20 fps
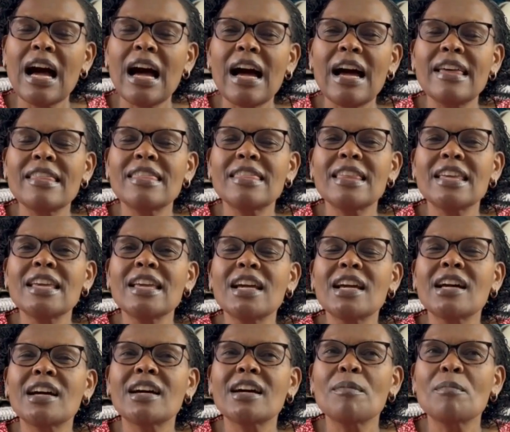I
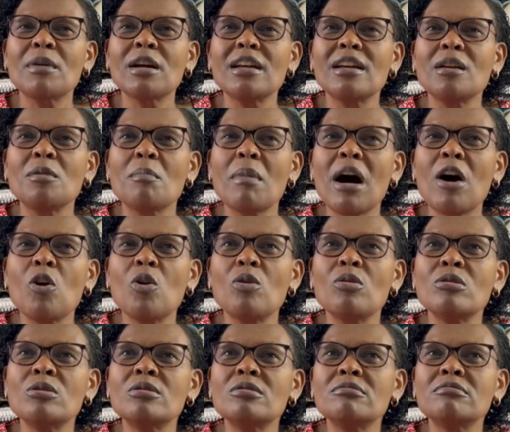think in my
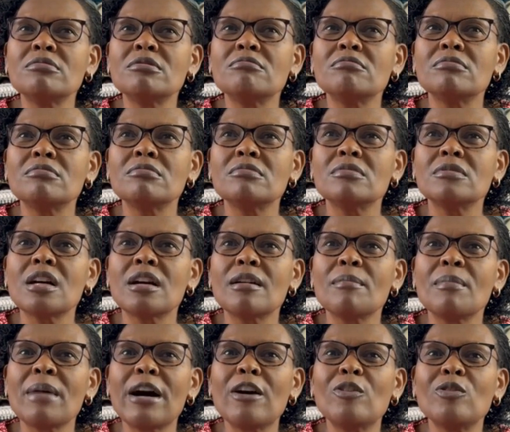own
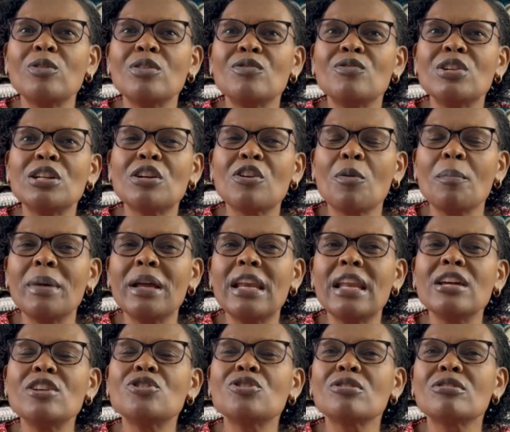
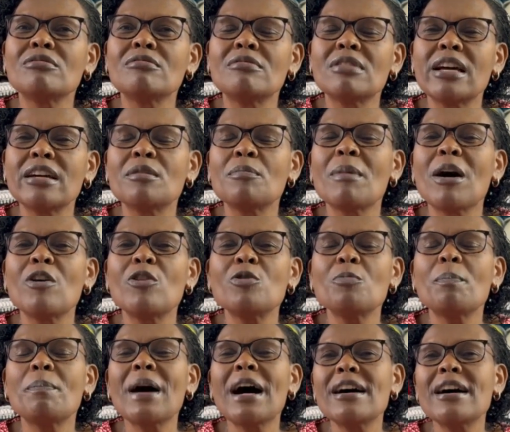recommendation, like my
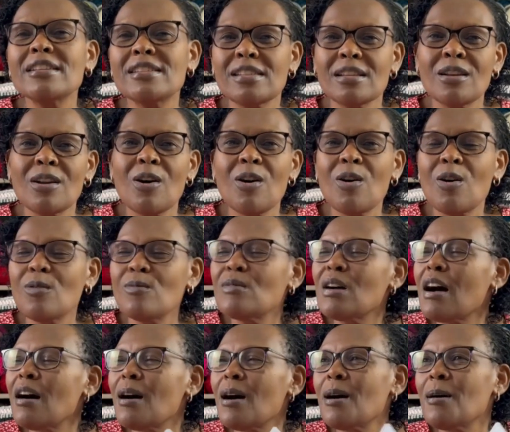own personal
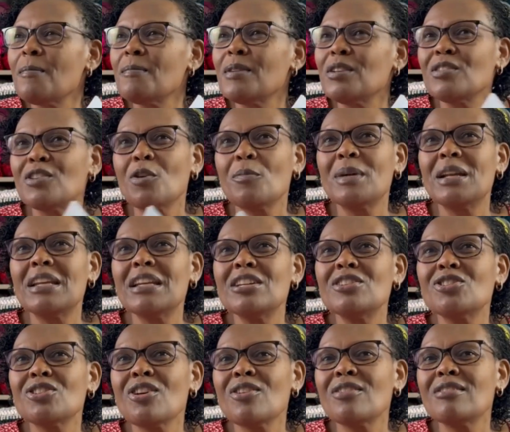
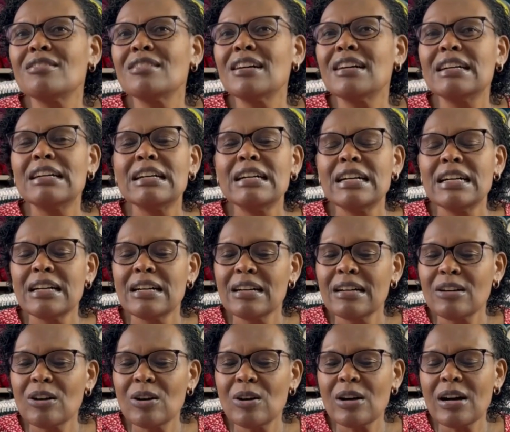recommendation,
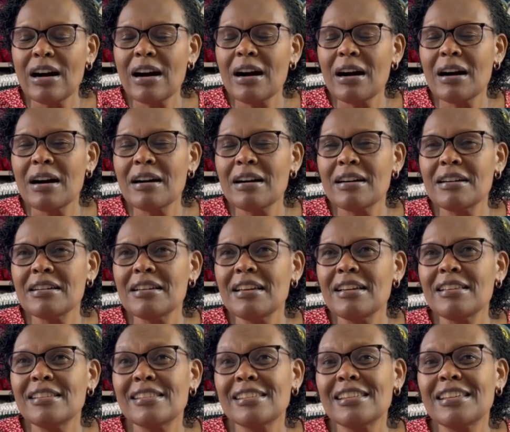
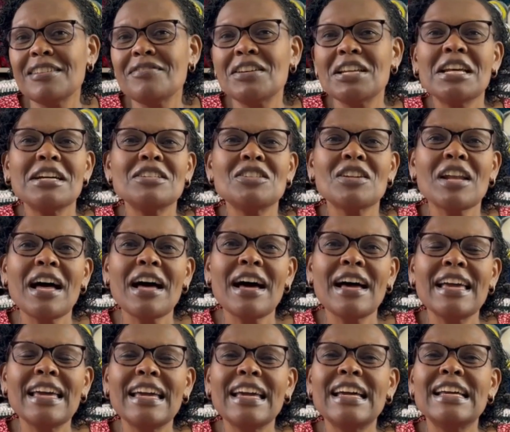is give it a
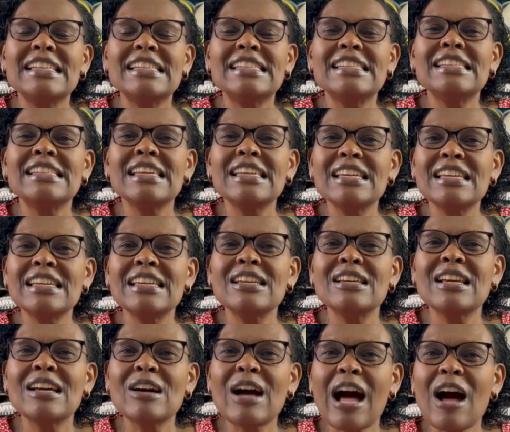try and
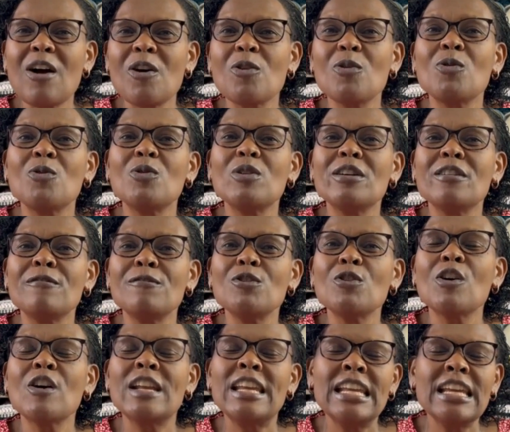see how, if
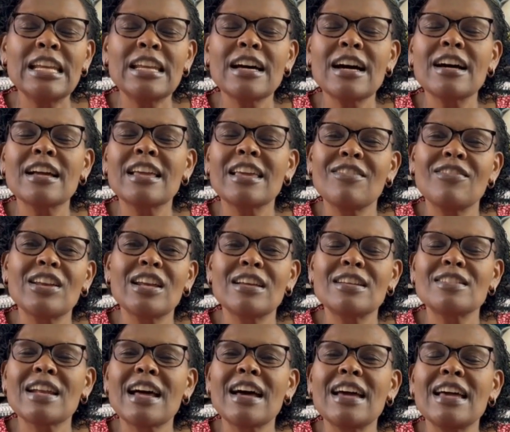you're a knitter, give it a
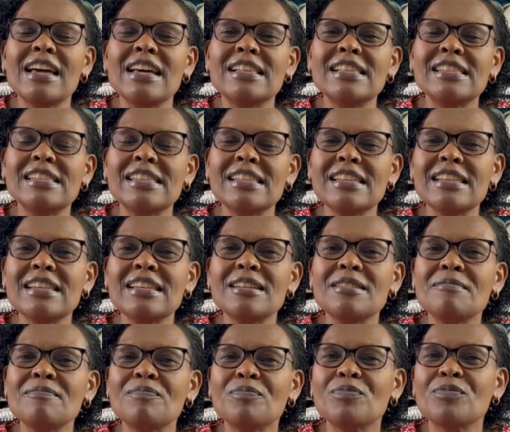try and
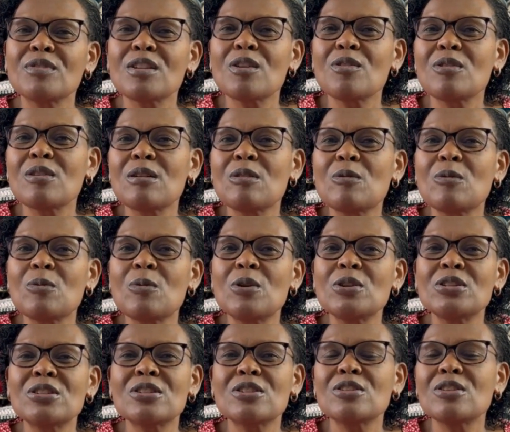see
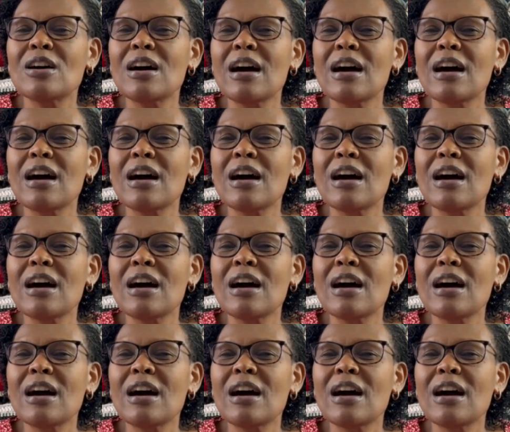what